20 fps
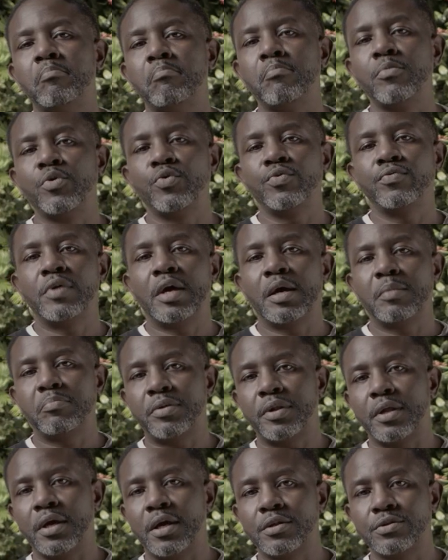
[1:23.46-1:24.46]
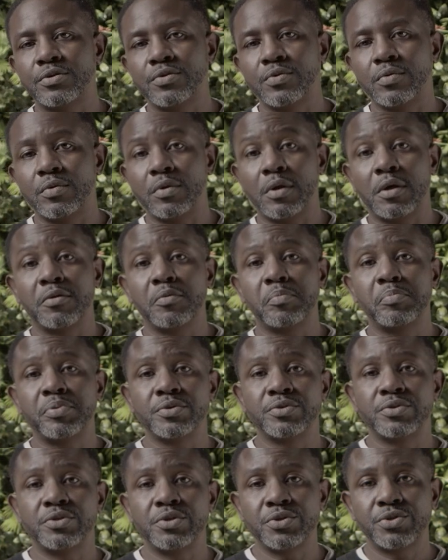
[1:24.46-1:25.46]
Move that plant to another
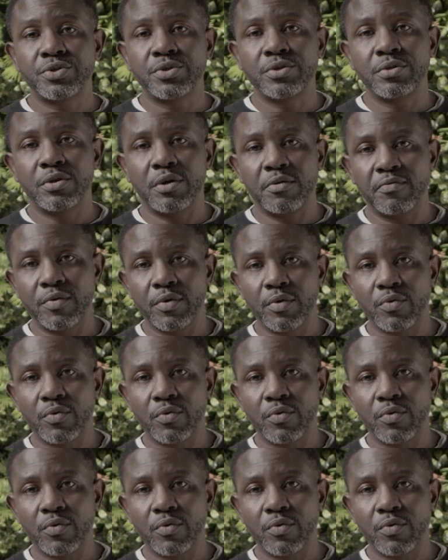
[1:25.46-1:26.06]
position of your